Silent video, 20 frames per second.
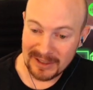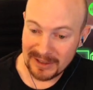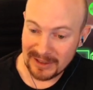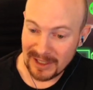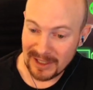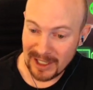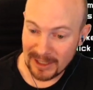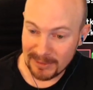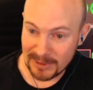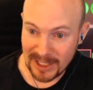
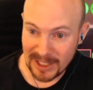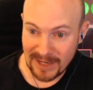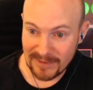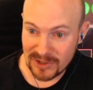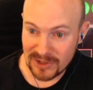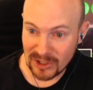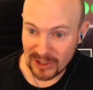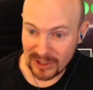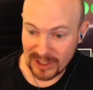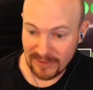I'm going to have
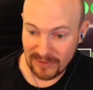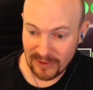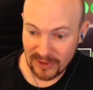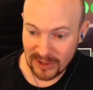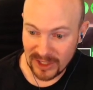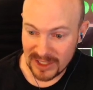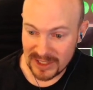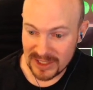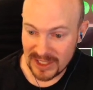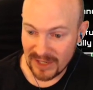turkey for
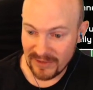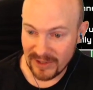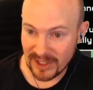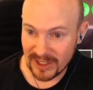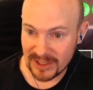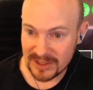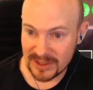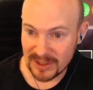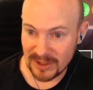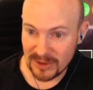
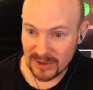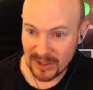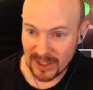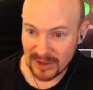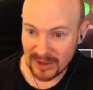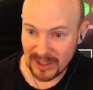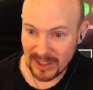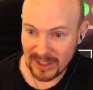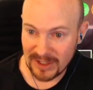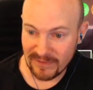Thanksgiving, so you
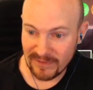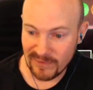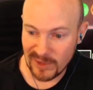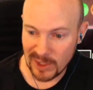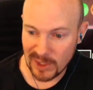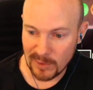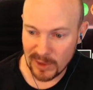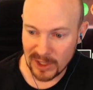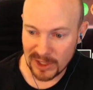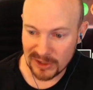can think of
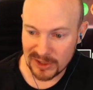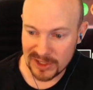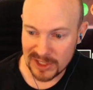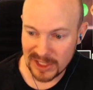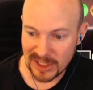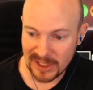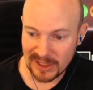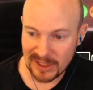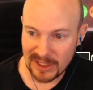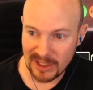me while you're
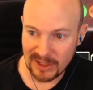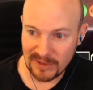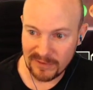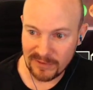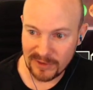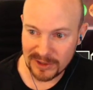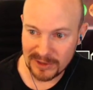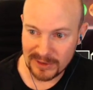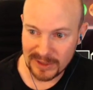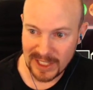sitting there
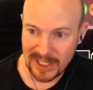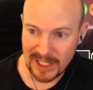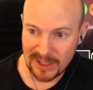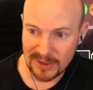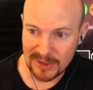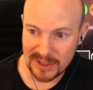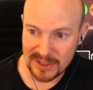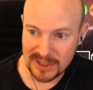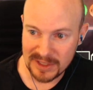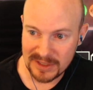for three
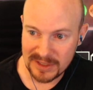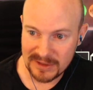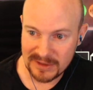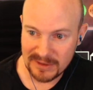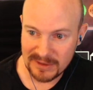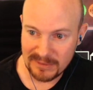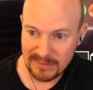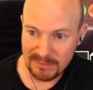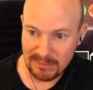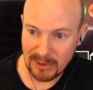hours
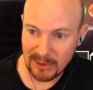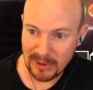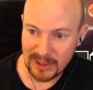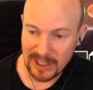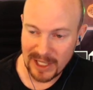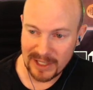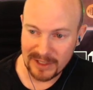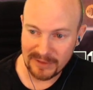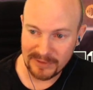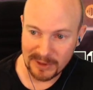bored
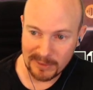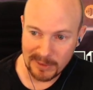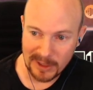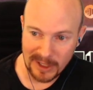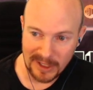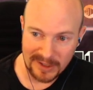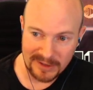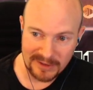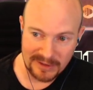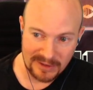out of your
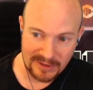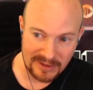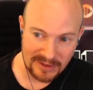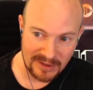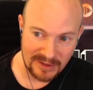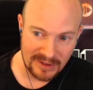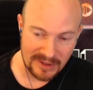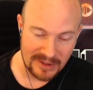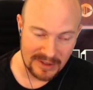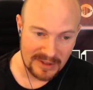mind.
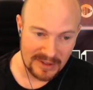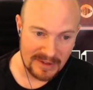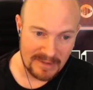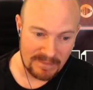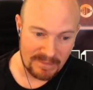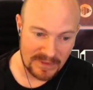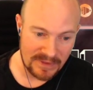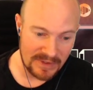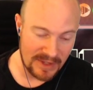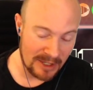
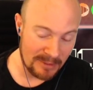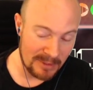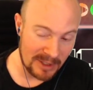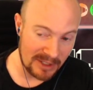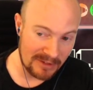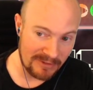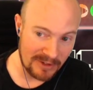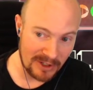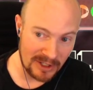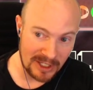If that'll make
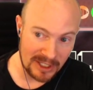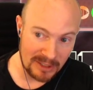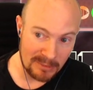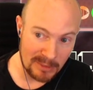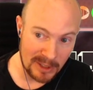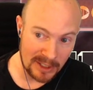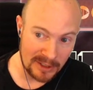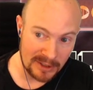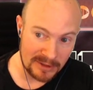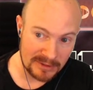you feel any
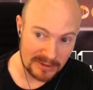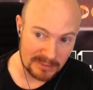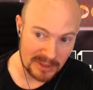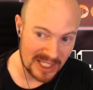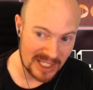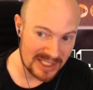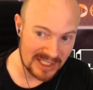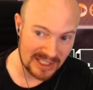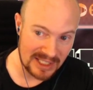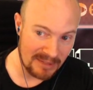better. I'm
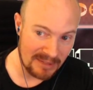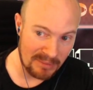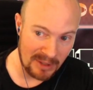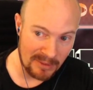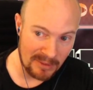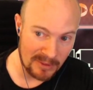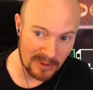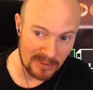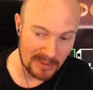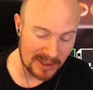guessing that
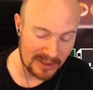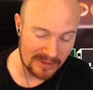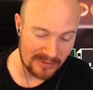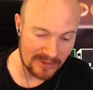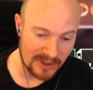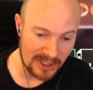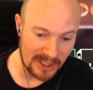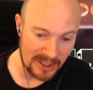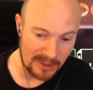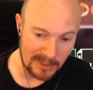probably won't make you
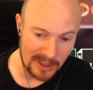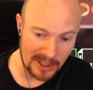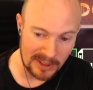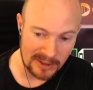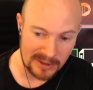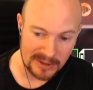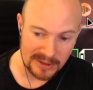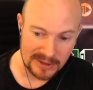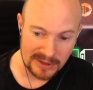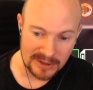feel any
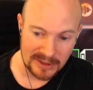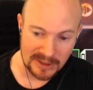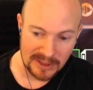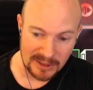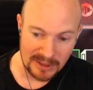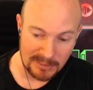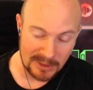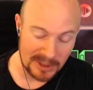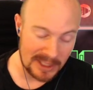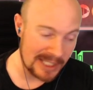better.
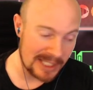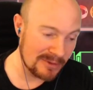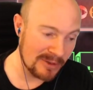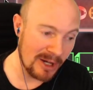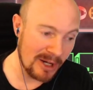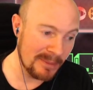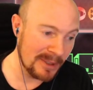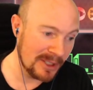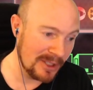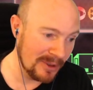But that's what
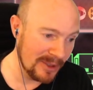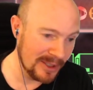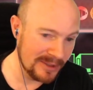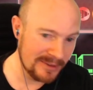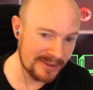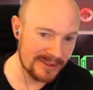I'll be doing.